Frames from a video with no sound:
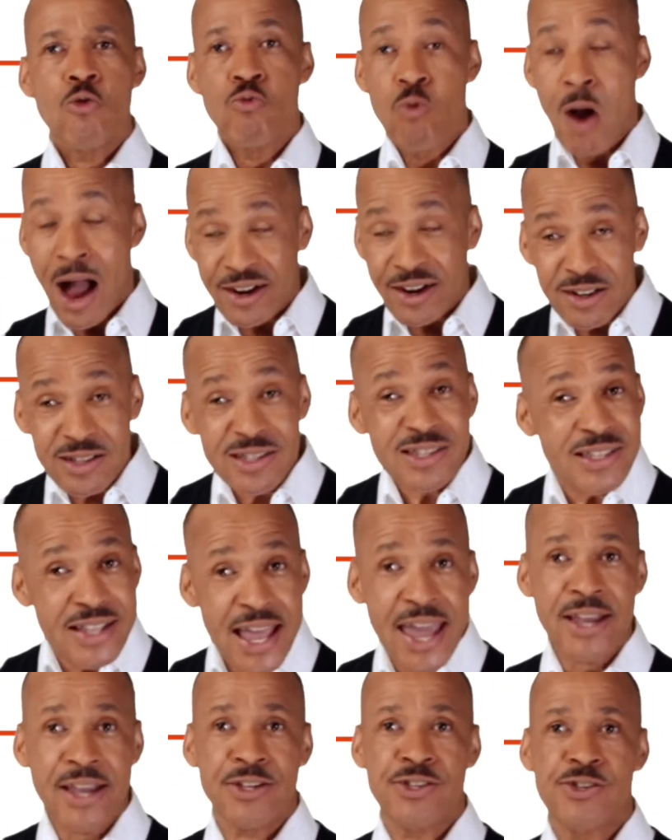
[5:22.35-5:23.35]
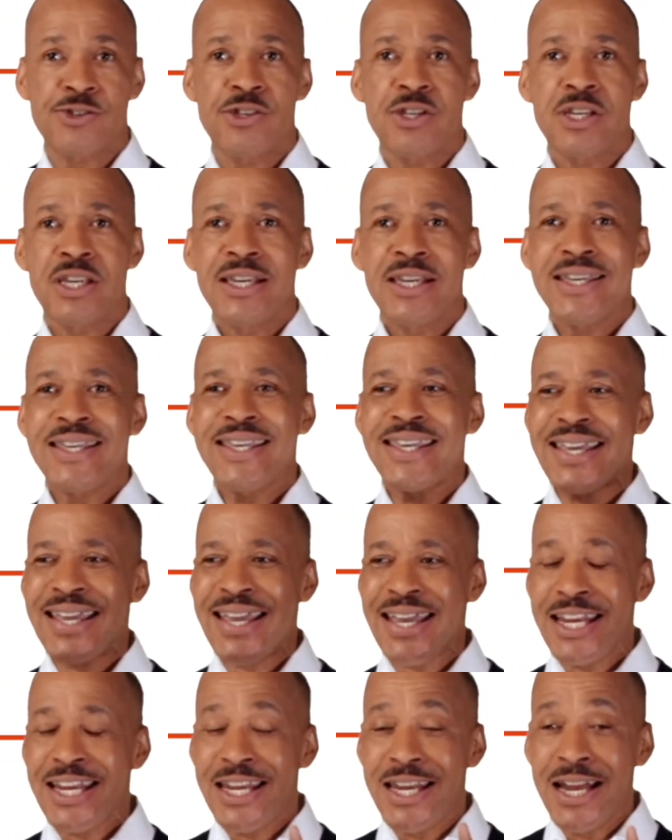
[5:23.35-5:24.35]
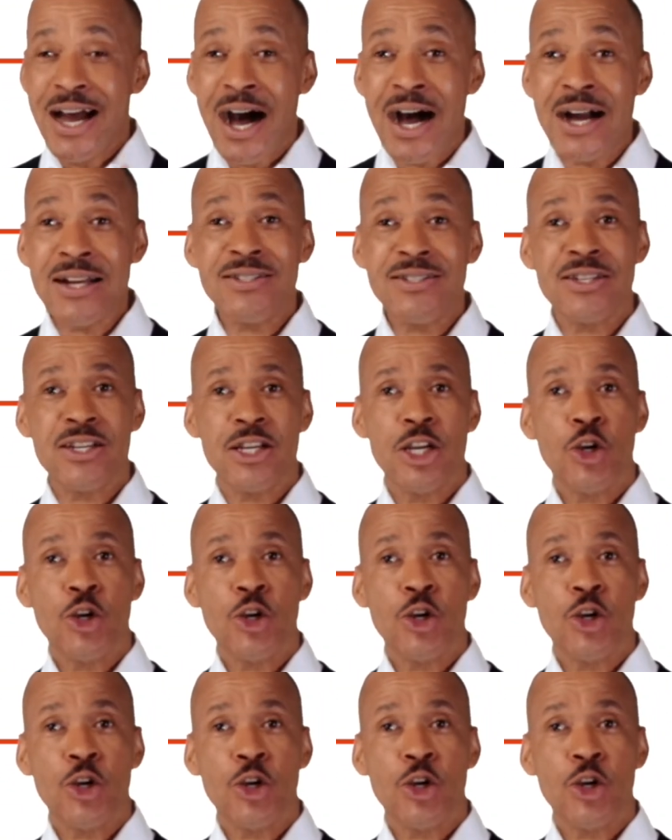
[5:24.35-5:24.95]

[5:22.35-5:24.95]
Rattlesnakes cannot